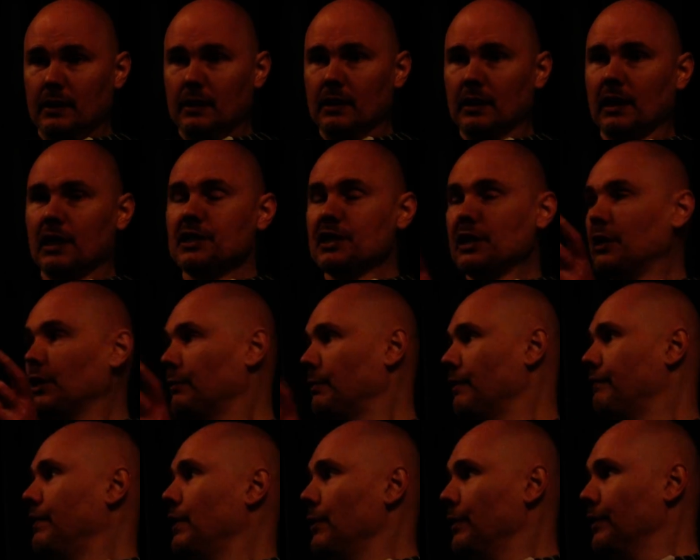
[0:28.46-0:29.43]
Because in the
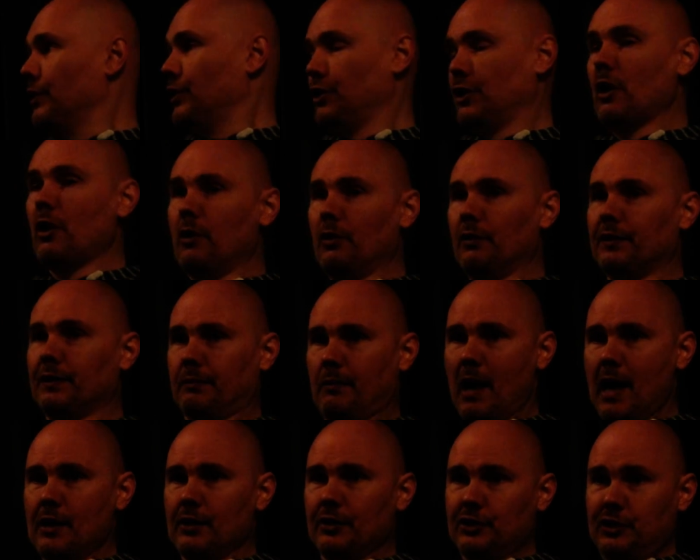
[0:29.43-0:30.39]
review of the show, the
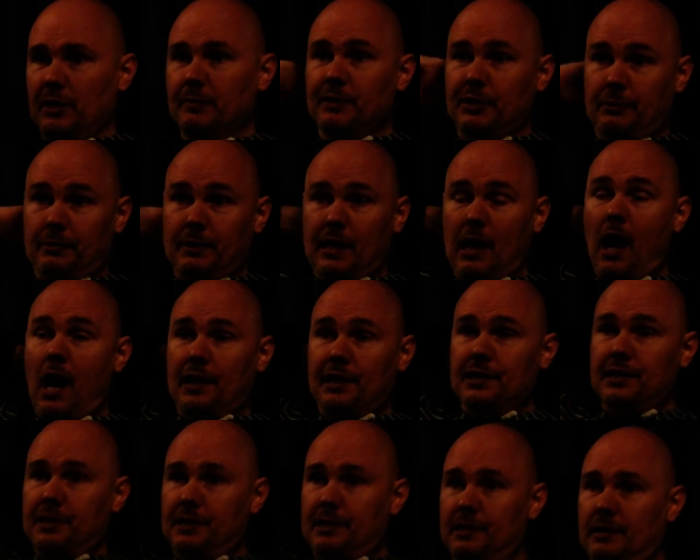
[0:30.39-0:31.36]
writer Jim
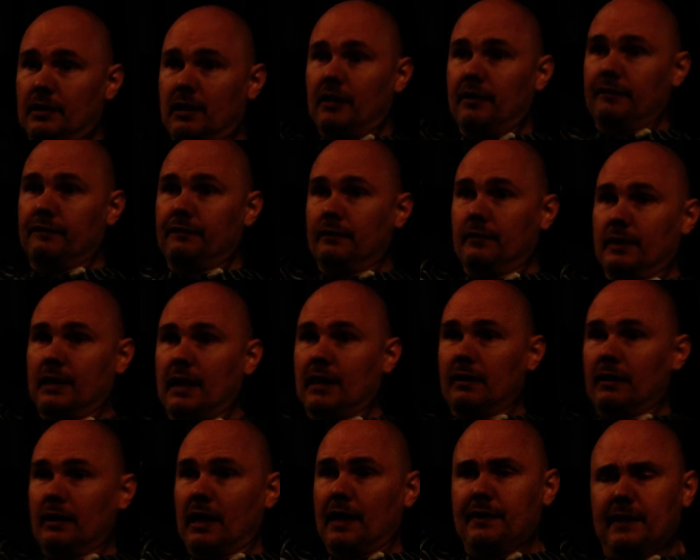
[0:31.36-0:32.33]
DeRogatis
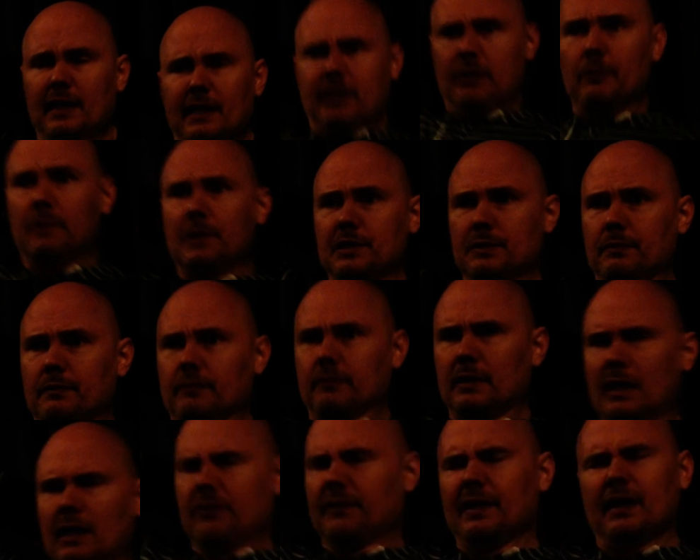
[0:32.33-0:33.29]
I think he was,
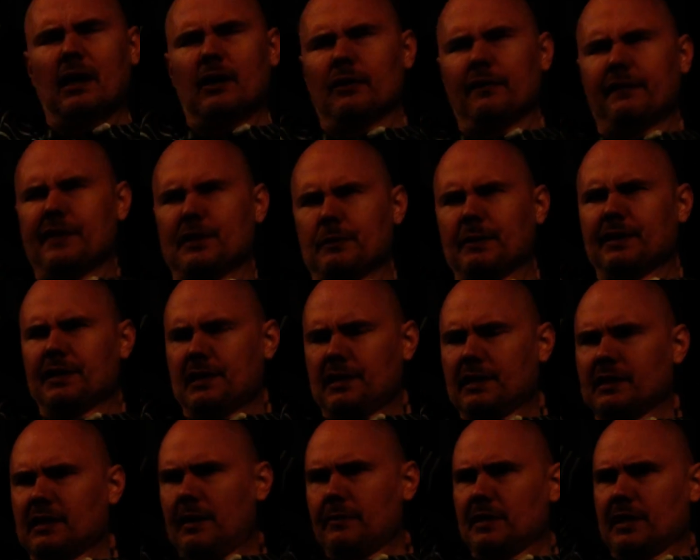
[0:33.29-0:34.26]
I don't know if he's with the
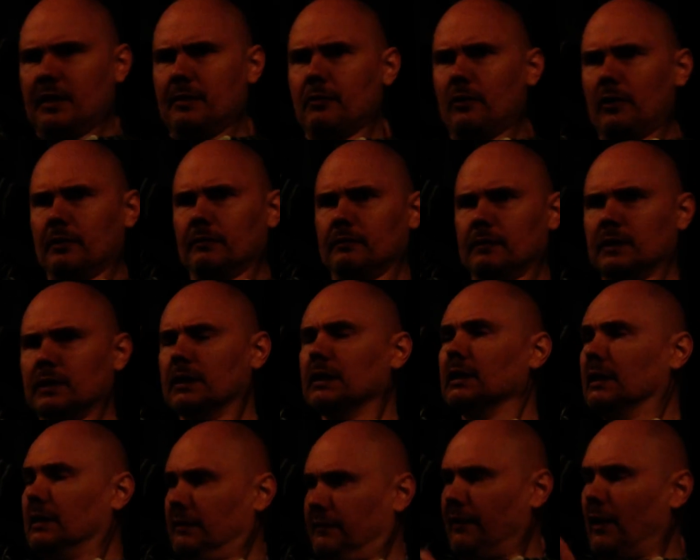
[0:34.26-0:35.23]
Sun-Times anymore.
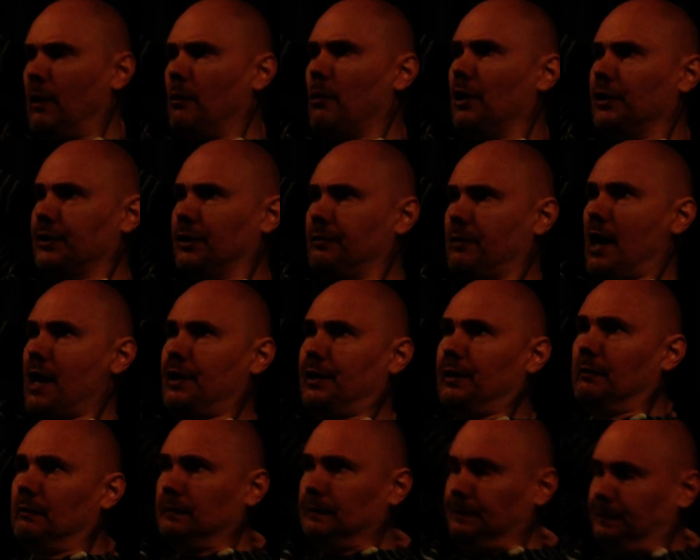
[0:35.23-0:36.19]
Very well-known writer.